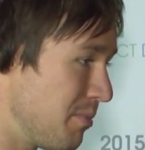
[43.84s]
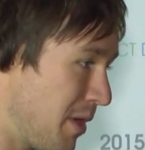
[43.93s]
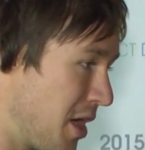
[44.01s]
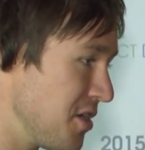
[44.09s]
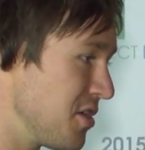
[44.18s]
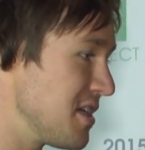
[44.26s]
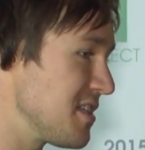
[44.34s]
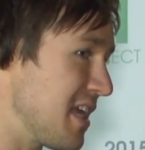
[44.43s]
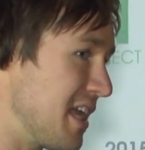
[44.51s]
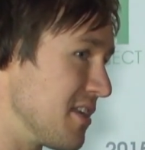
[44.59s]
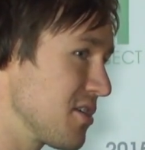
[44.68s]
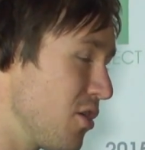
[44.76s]
partners
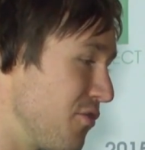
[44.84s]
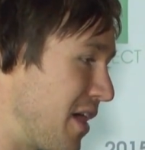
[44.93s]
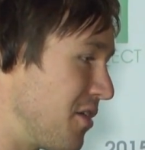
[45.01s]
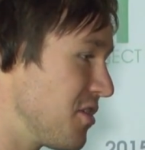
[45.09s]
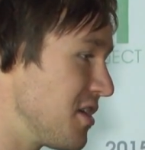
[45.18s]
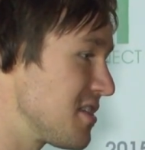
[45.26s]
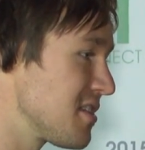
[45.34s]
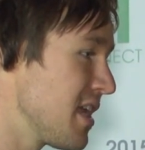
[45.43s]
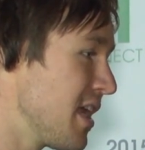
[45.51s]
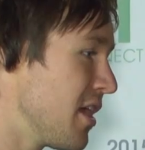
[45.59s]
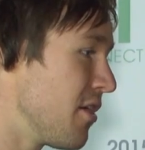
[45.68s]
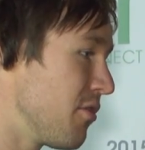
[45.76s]
and co-founders
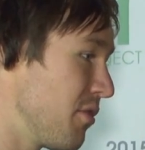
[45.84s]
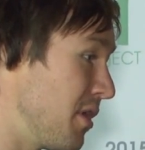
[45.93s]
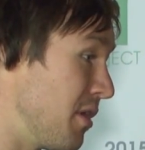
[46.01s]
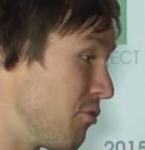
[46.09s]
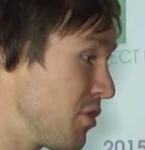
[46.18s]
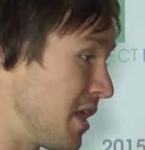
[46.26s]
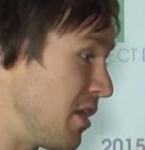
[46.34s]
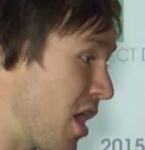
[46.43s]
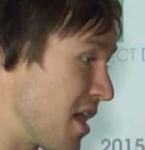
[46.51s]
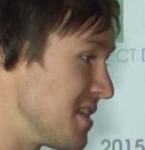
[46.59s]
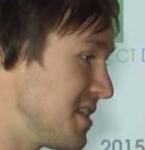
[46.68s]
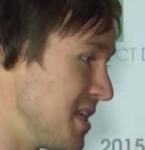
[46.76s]
in a really
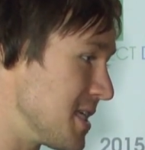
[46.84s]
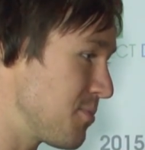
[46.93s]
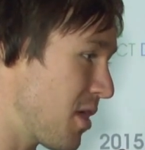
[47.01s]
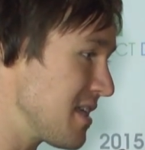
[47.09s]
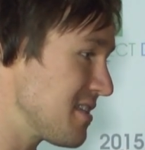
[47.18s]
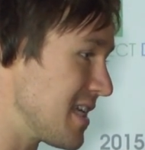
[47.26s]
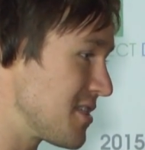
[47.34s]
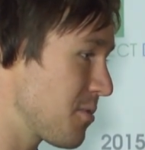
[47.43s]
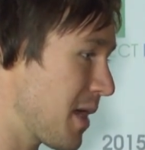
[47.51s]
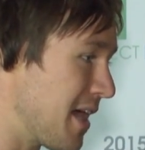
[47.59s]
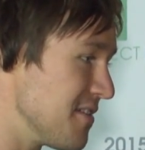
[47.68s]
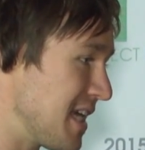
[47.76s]
long and tedious process. So
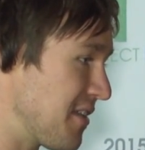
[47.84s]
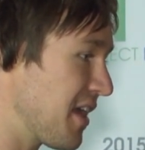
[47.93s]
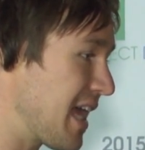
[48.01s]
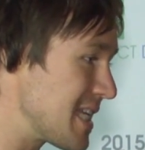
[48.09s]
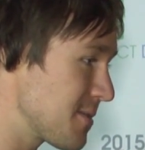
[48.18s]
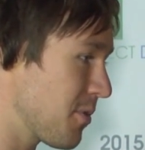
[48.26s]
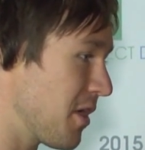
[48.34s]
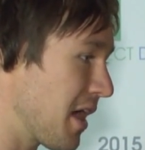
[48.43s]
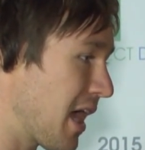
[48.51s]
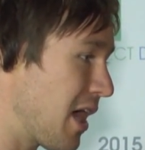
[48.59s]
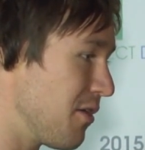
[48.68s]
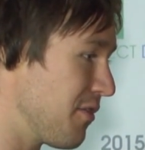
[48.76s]
we kind of take the
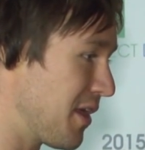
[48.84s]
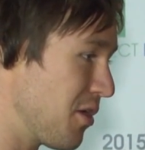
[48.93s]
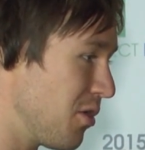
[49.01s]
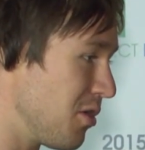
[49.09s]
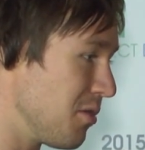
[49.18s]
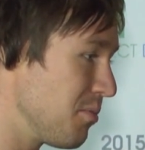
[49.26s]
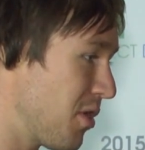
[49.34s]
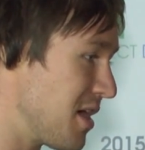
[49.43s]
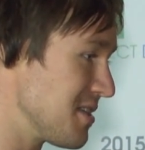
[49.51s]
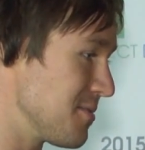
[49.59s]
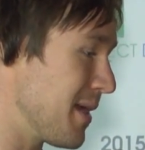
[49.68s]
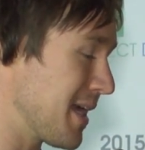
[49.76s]
guesswork out of that whole
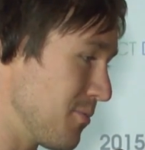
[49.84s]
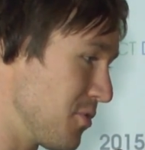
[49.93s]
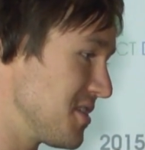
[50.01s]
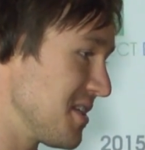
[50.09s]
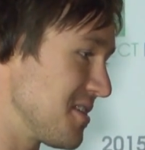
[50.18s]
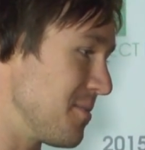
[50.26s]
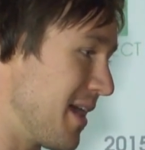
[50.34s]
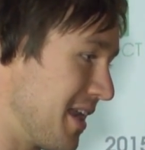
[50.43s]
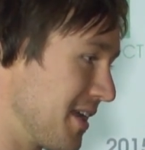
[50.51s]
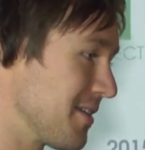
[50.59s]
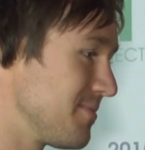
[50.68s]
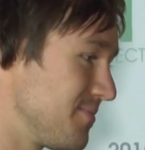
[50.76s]
process, make it more
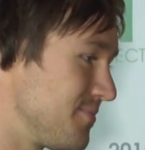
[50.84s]
systematic.